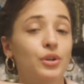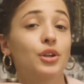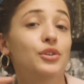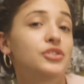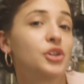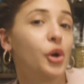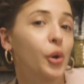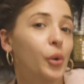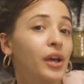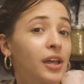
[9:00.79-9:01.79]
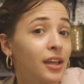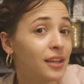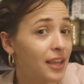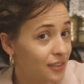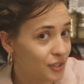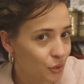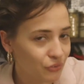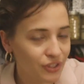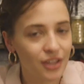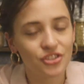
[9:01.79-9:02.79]
can also hit the
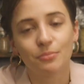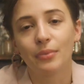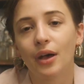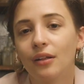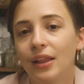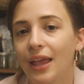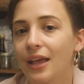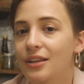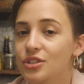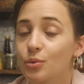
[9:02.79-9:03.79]
notification bell and you